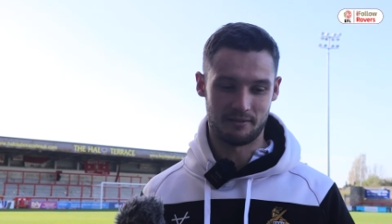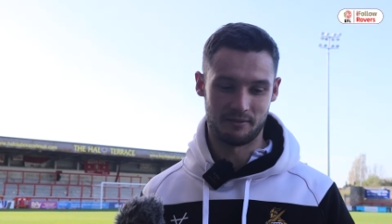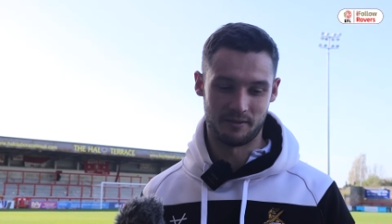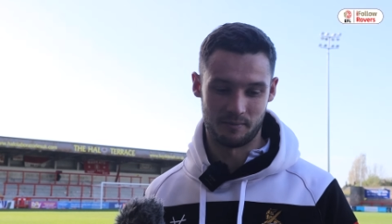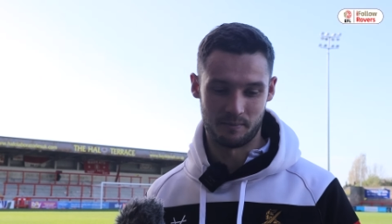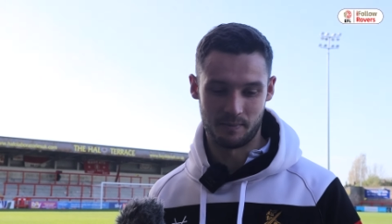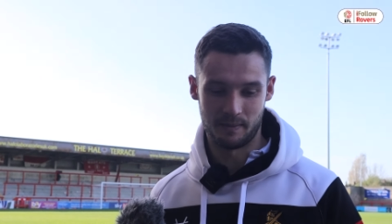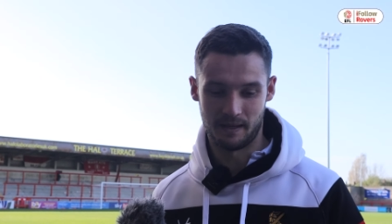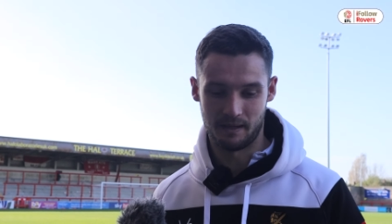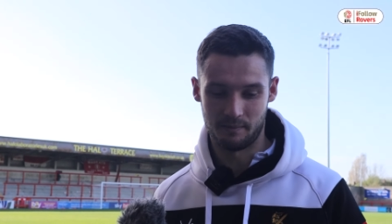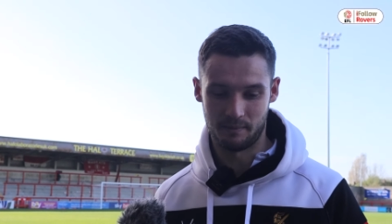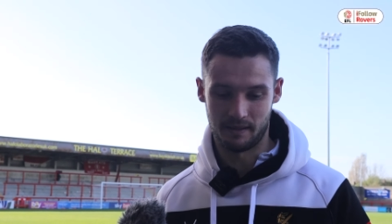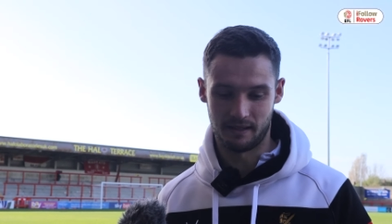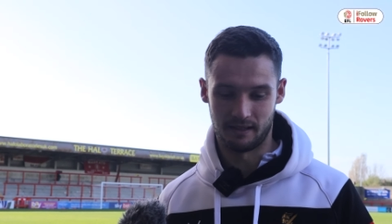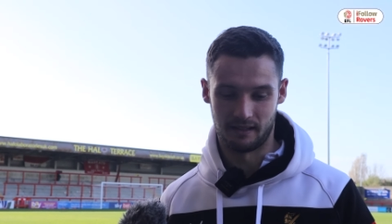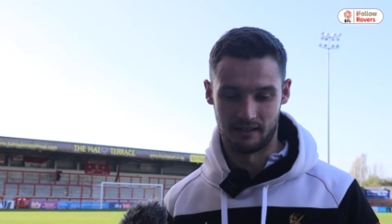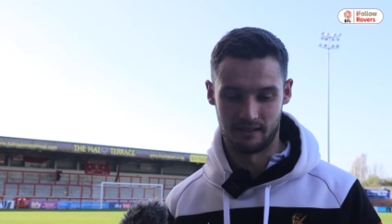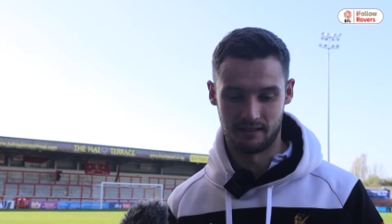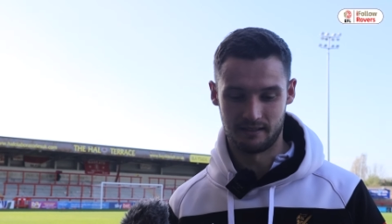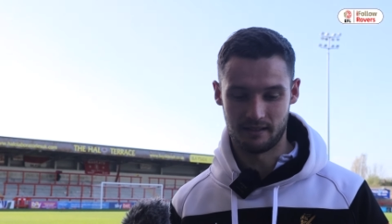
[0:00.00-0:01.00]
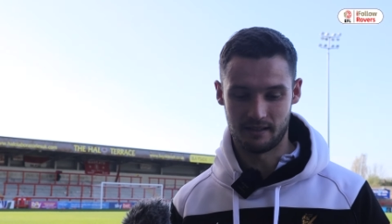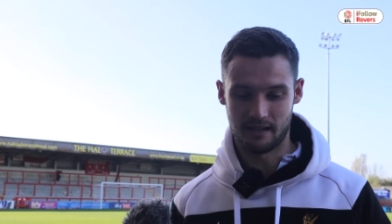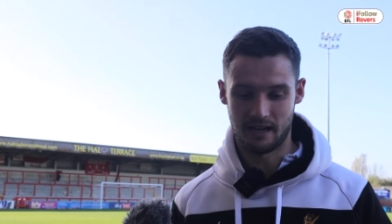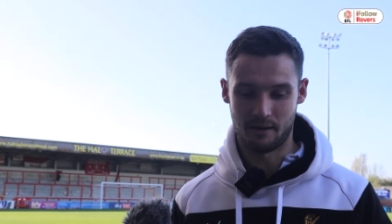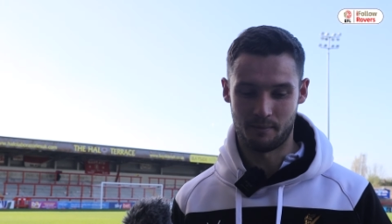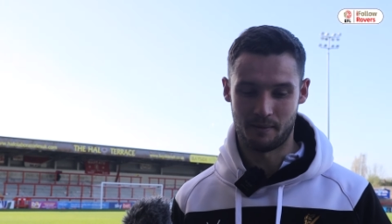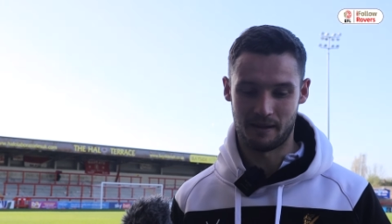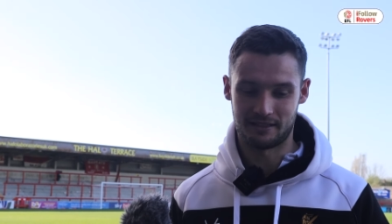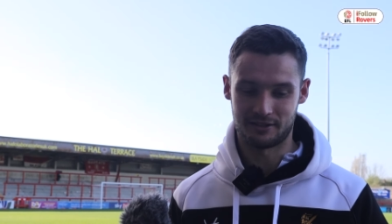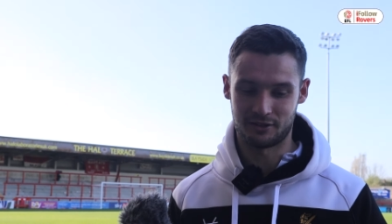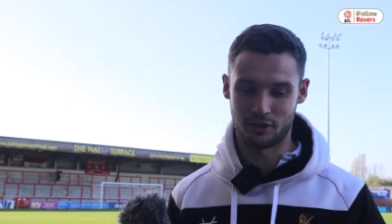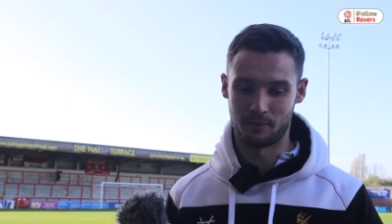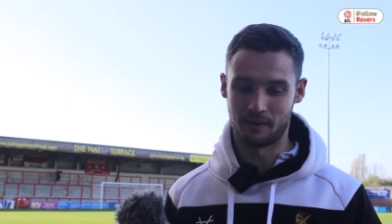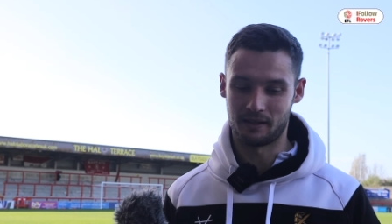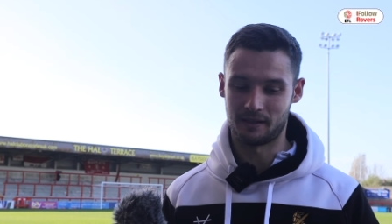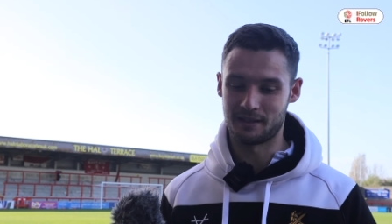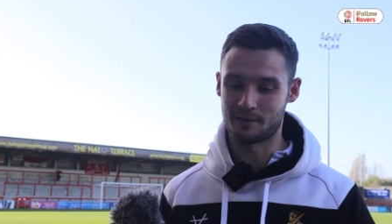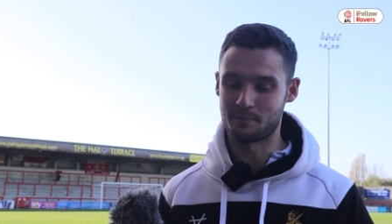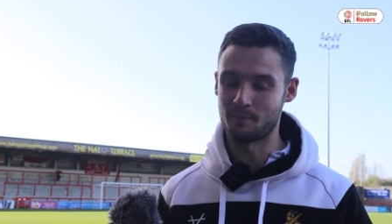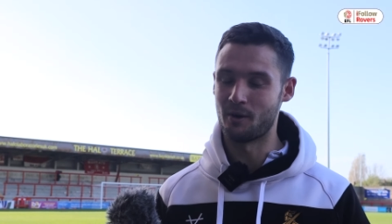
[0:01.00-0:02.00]
I've been a bit, had a bad
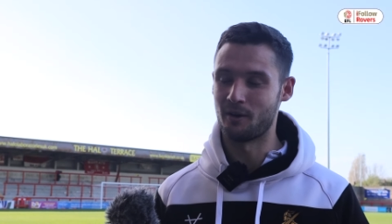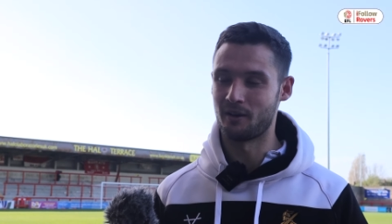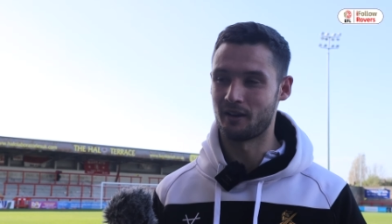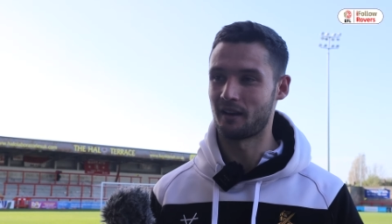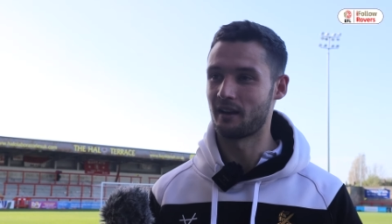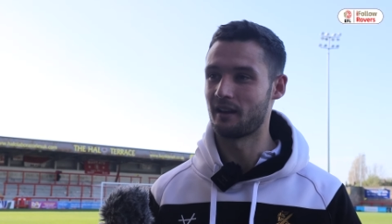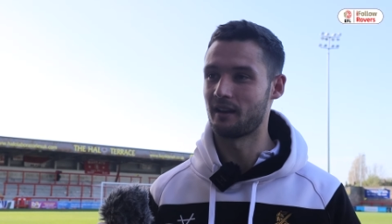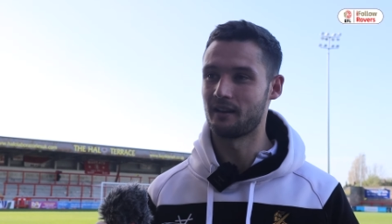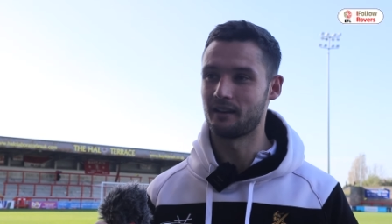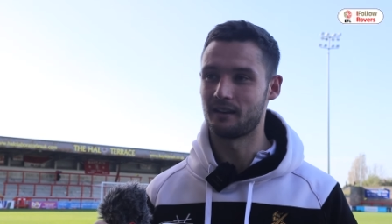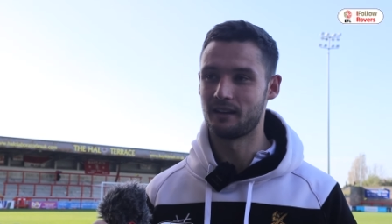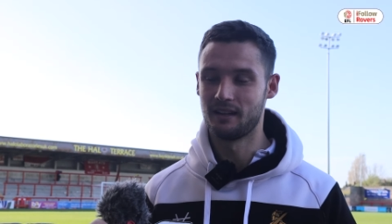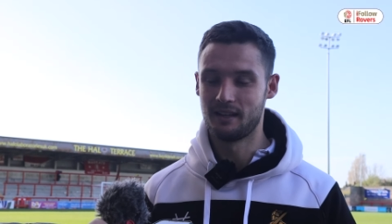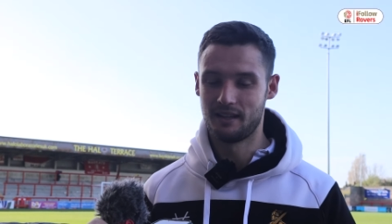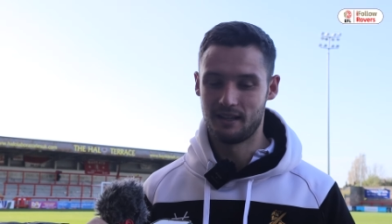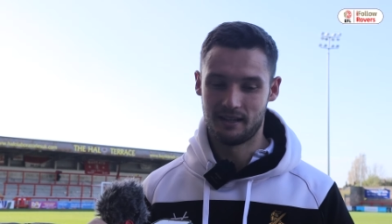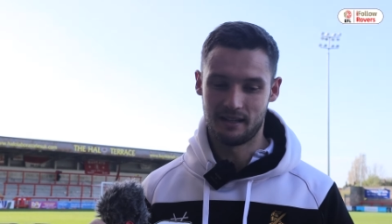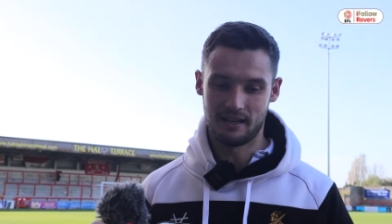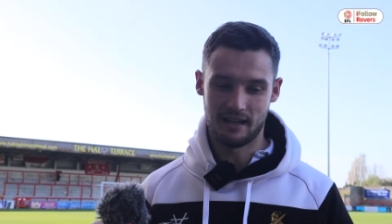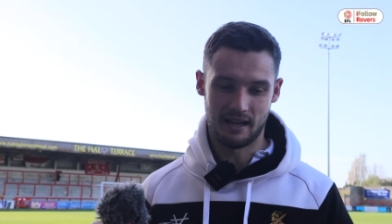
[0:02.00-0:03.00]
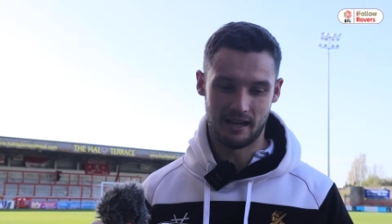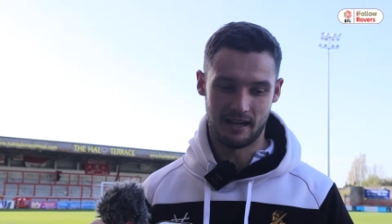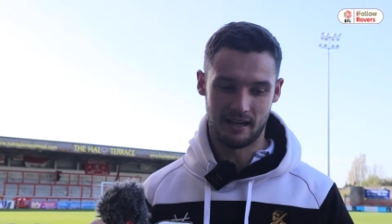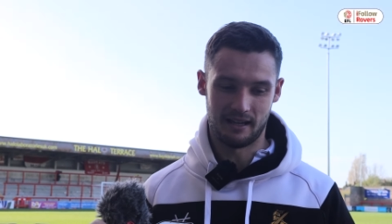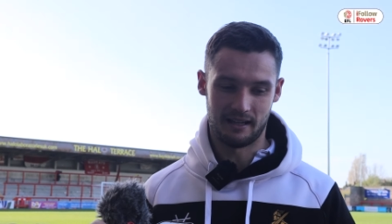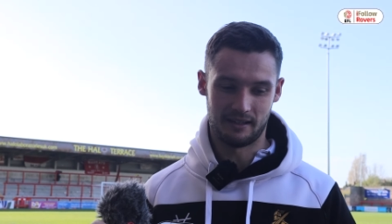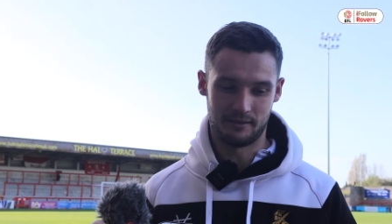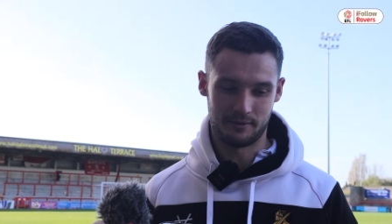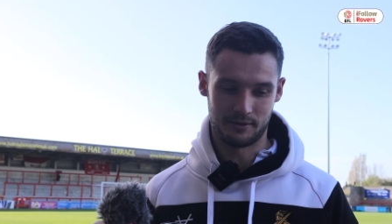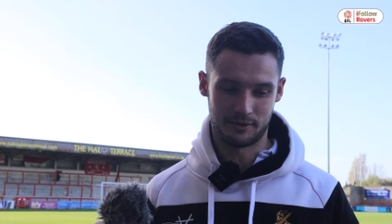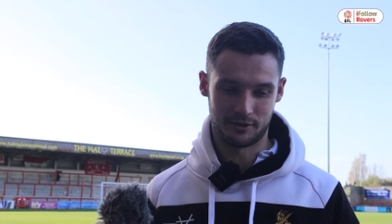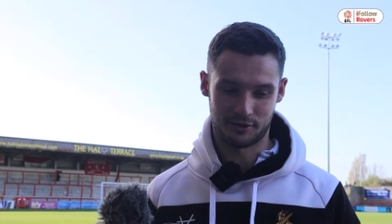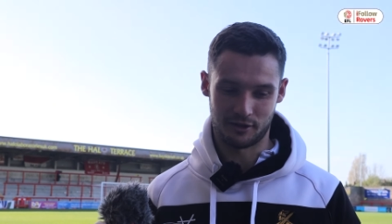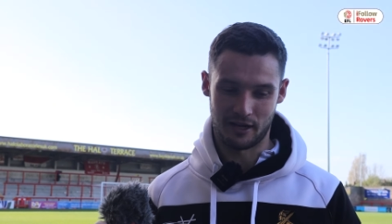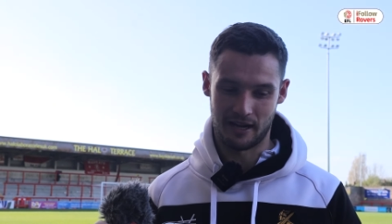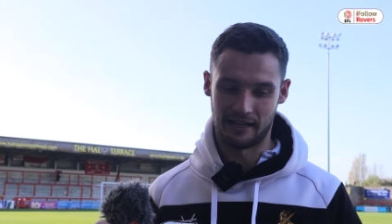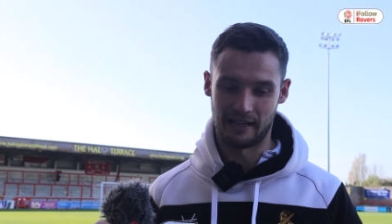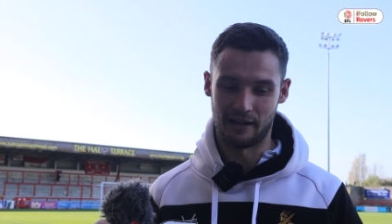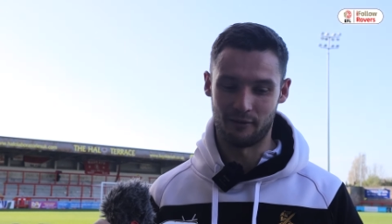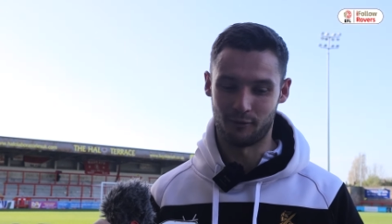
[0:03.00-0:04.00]
stomach this morning and uh, was just
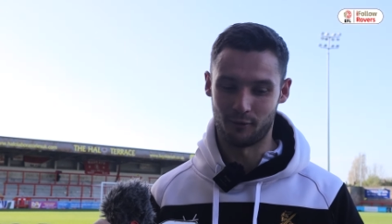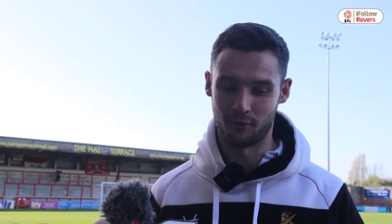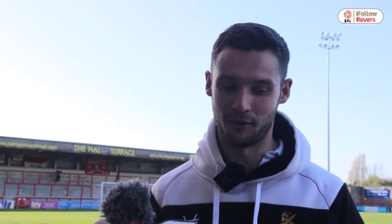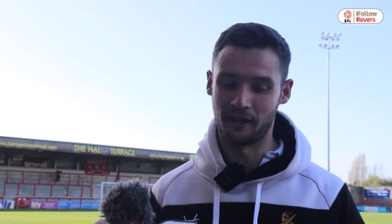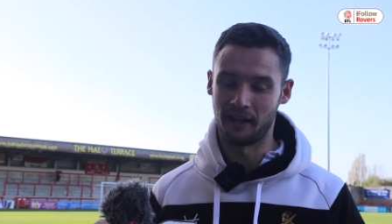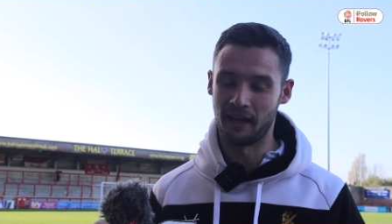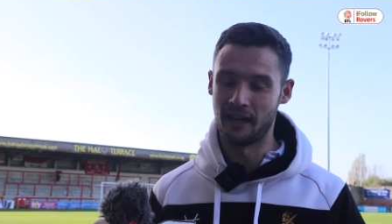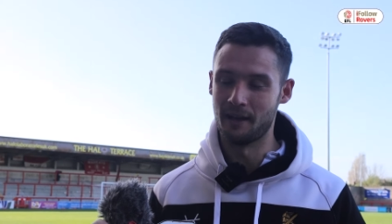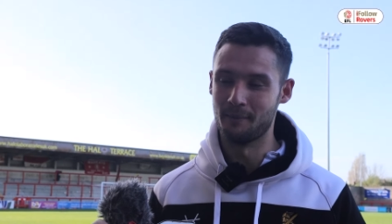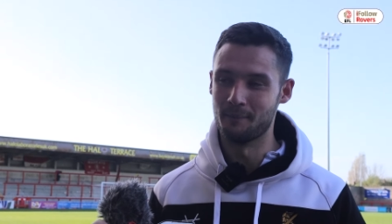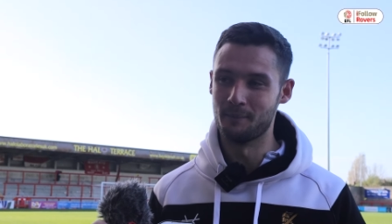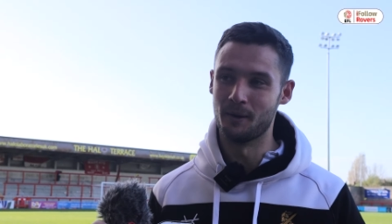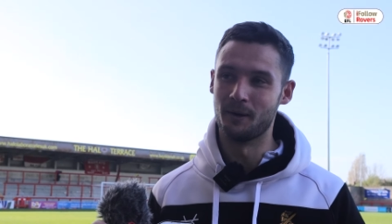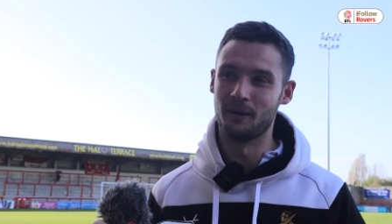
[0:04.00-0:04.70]
trying to get through the game.